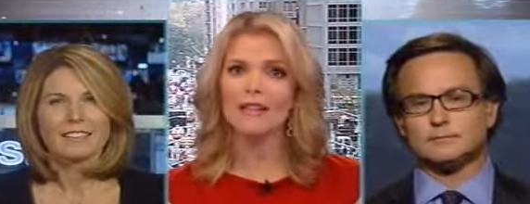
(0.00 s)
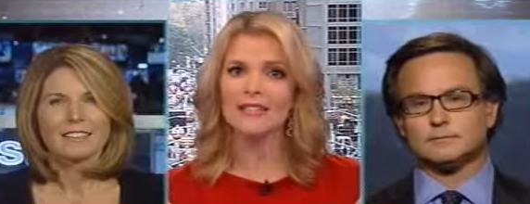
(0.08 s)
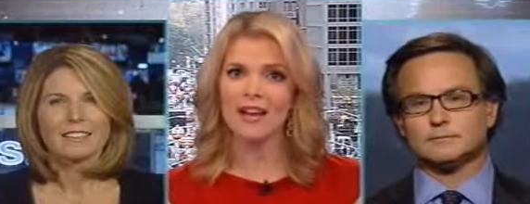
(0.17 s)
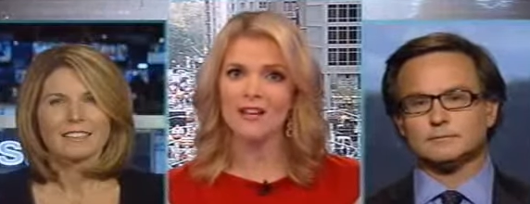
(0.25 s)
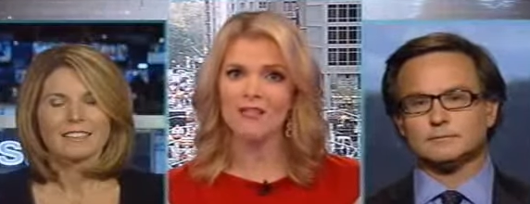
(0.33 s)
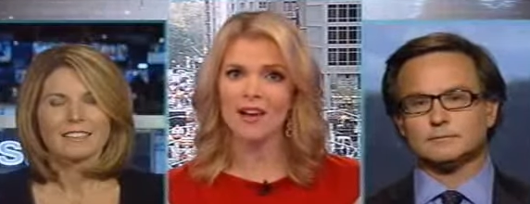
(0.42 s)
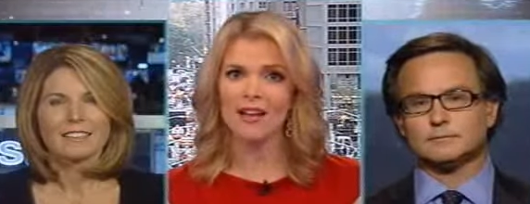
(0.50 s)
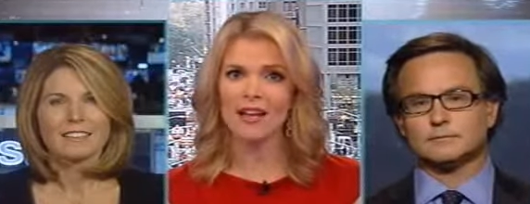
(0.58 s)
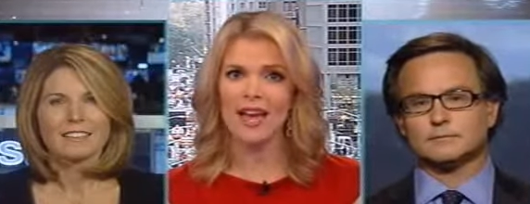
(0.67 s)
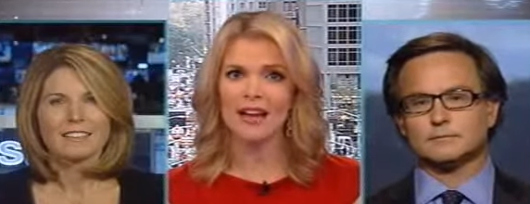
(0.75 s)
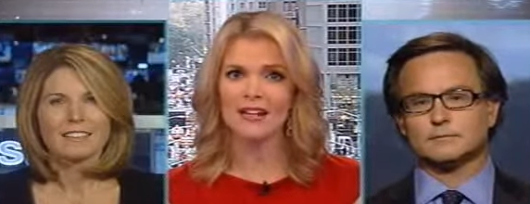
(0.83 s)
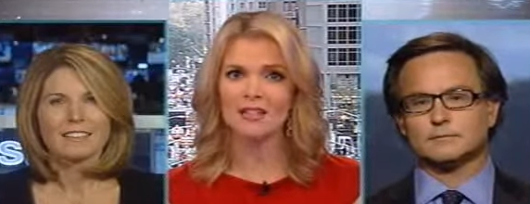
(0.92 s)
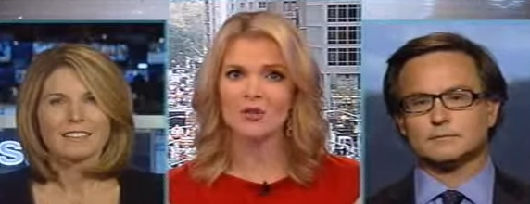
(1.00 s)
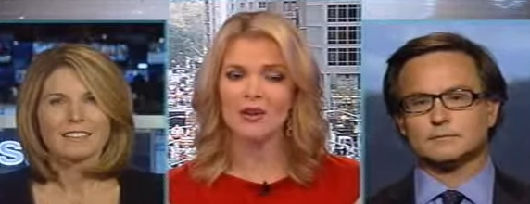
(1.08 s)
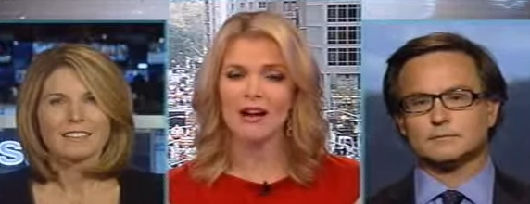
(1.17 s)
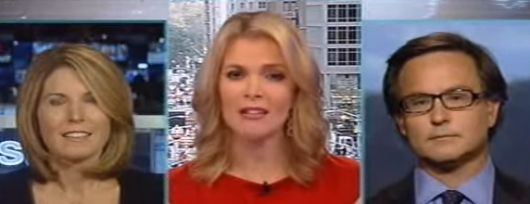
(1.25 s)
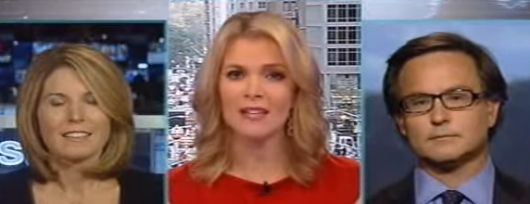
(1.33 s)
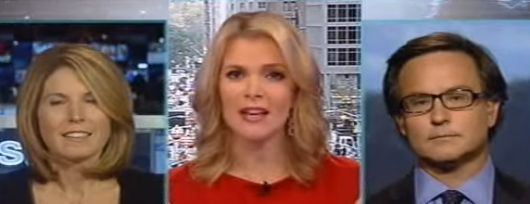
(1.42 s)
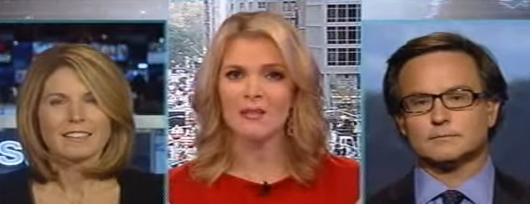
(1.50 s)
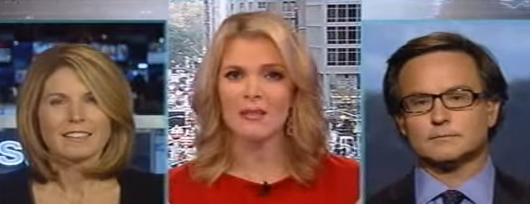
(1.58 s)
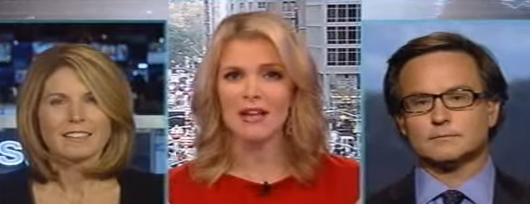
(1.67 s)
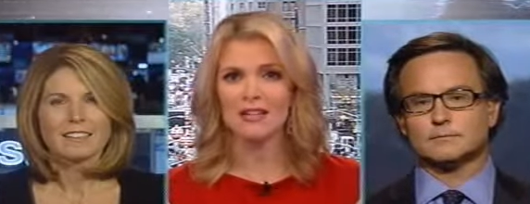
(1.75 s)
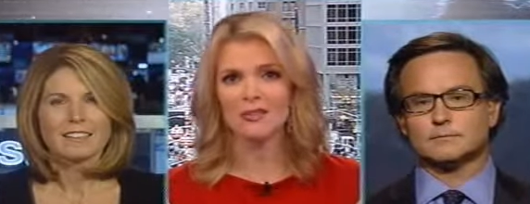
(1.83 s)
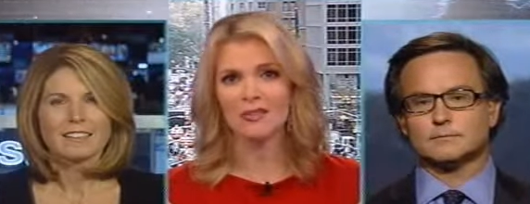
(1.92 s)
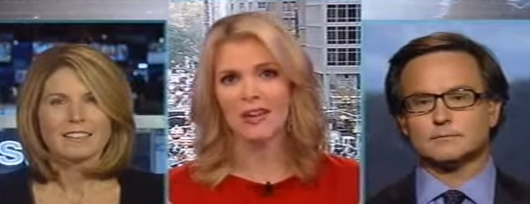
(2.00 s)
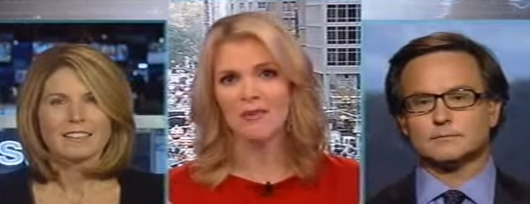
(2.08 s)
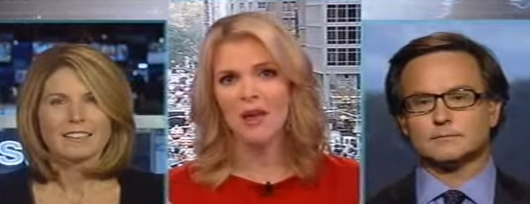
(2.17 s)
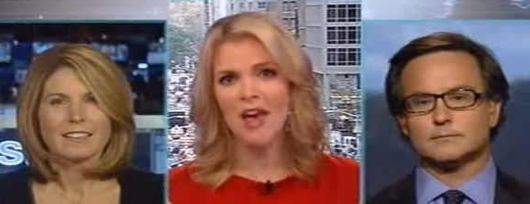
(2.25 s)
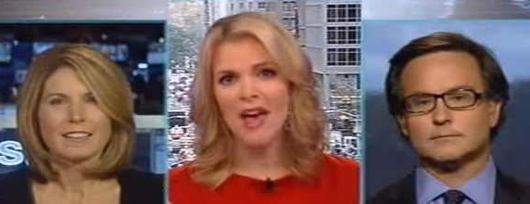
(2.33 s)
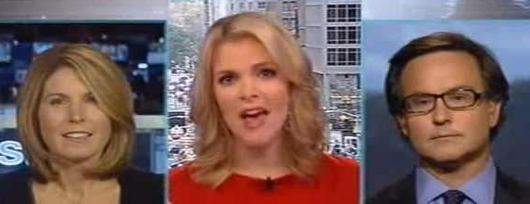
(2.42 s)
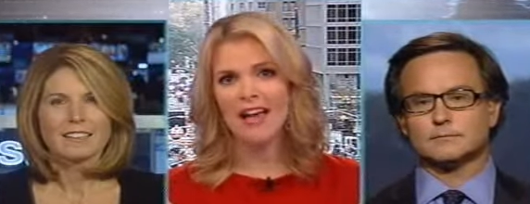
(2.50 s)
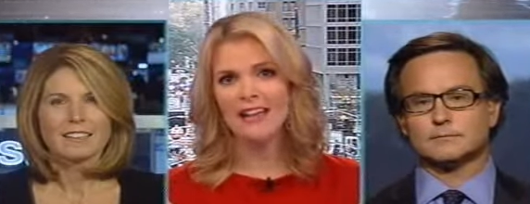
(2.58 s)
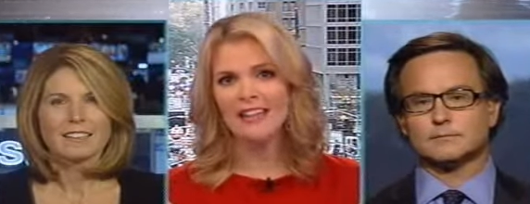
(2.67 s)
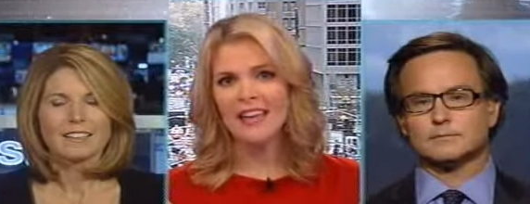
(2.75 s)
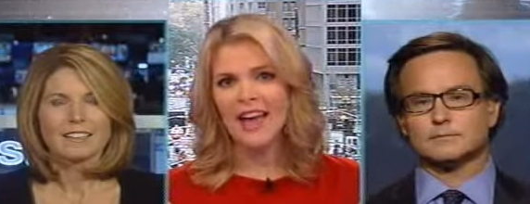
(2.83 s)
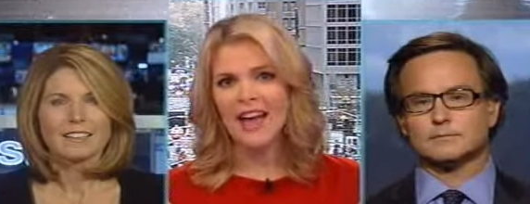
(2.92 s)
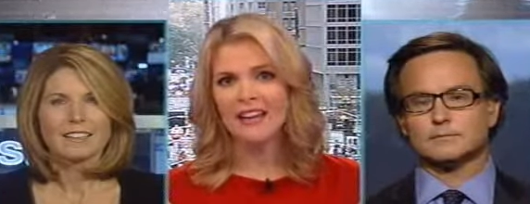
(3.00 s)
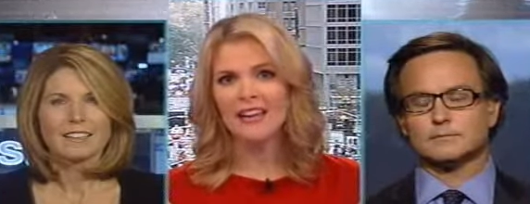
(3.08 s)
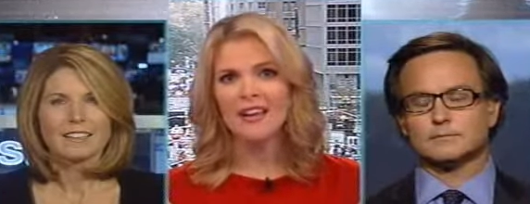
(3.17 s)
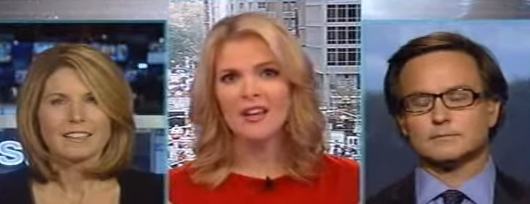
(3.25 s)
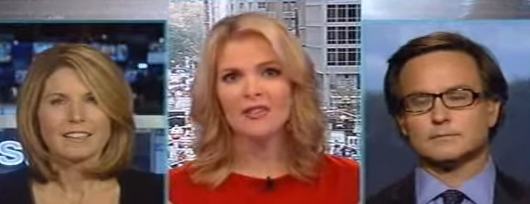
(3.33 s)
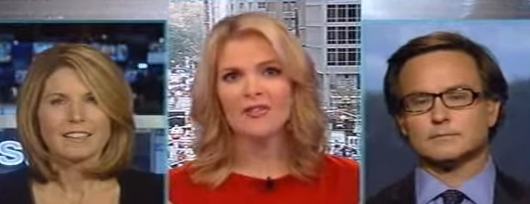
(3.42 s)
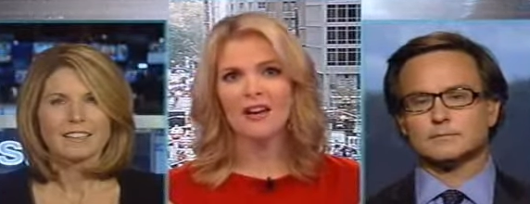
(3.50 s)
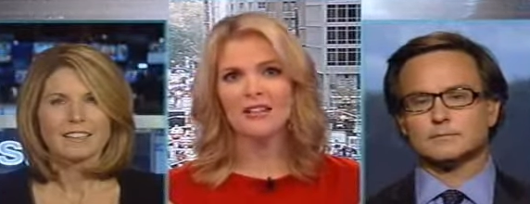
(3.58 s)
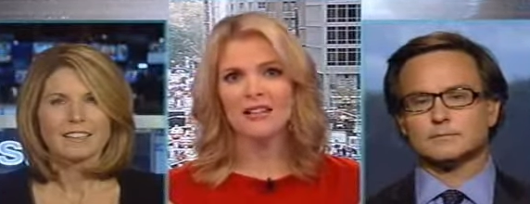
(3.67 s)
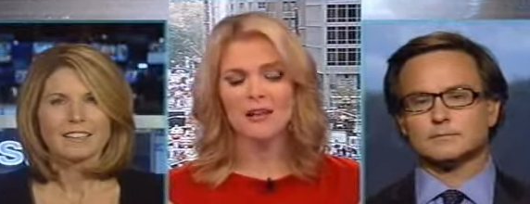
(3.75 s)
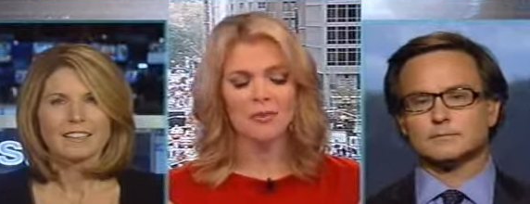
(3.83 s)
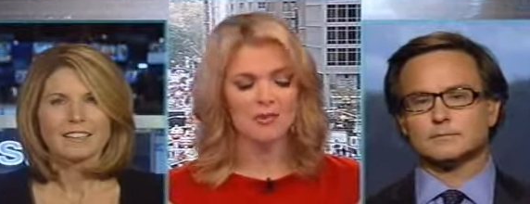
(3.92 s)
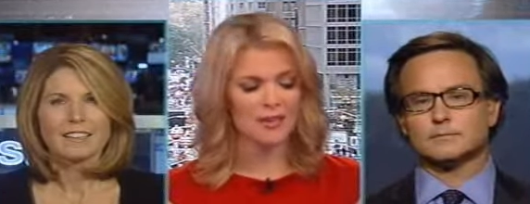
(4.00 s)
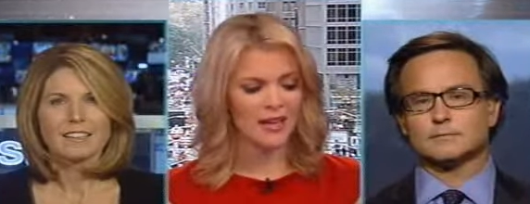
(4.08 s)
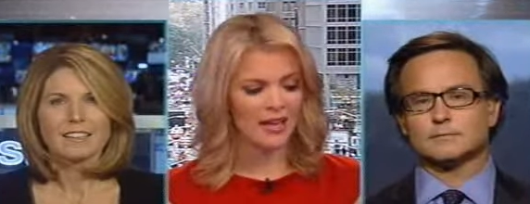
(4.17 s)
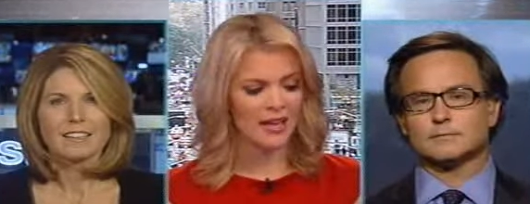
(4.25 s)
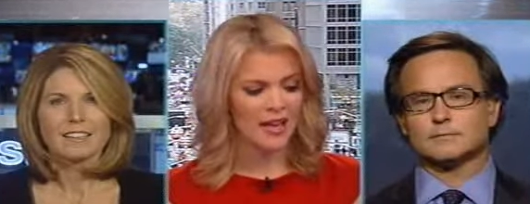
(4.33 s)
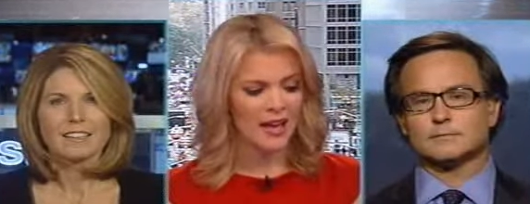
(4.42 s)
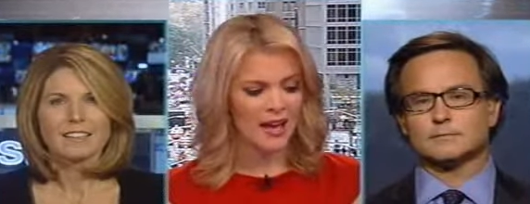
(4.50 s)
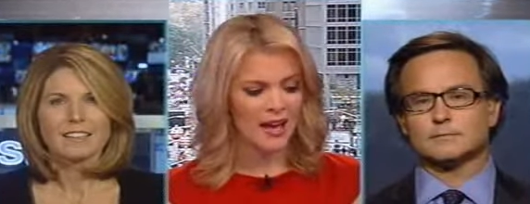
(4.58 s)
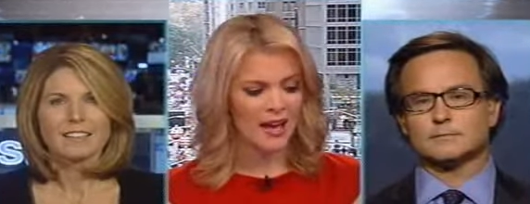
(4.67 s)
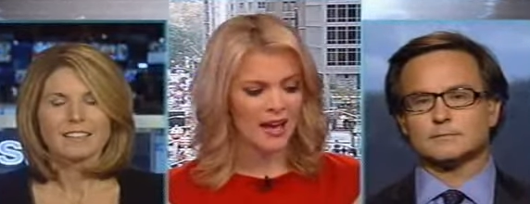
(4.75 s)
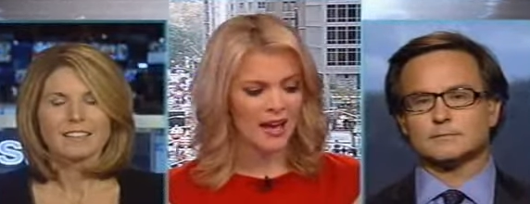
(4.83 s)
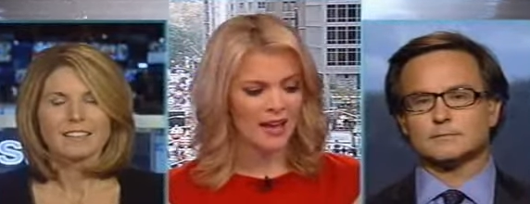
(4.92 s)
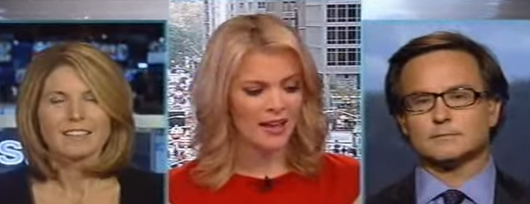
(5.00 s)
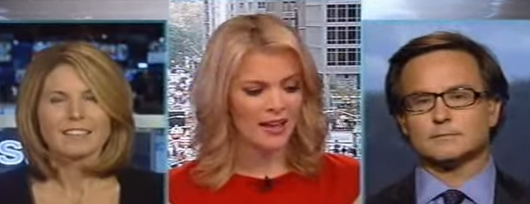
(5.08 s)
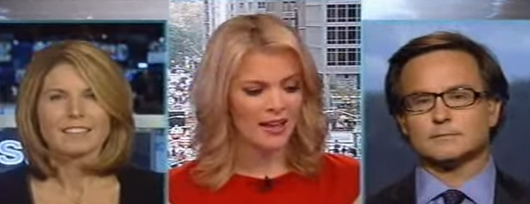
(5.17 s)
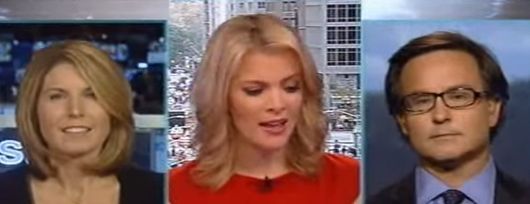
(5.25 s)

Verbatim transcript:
Speaker 1: identify candidates who are outside the mainstream, and yet you've got examples like uh,